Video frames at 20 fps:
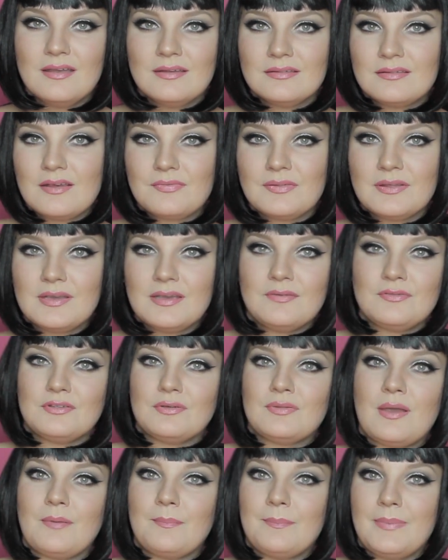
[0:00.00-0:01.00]
Definitely gives you
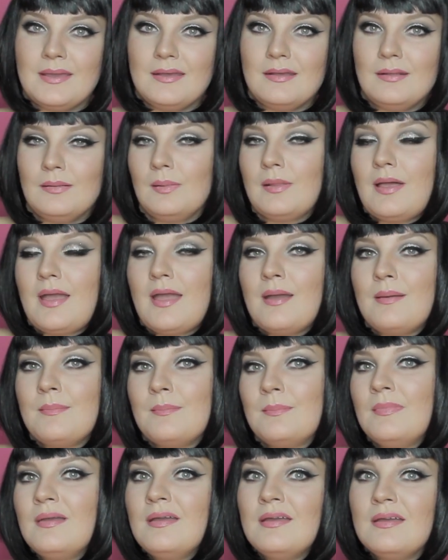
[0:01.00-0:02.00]
that big
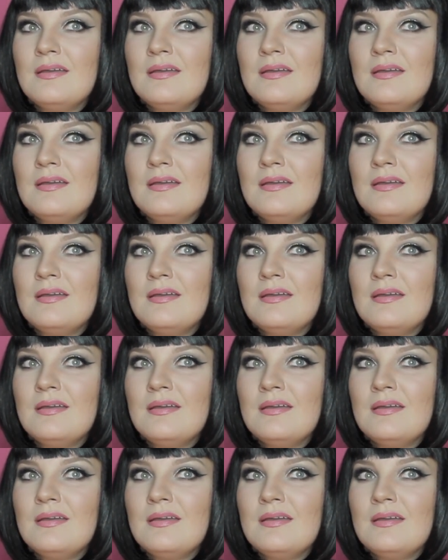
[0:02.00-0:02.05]
glam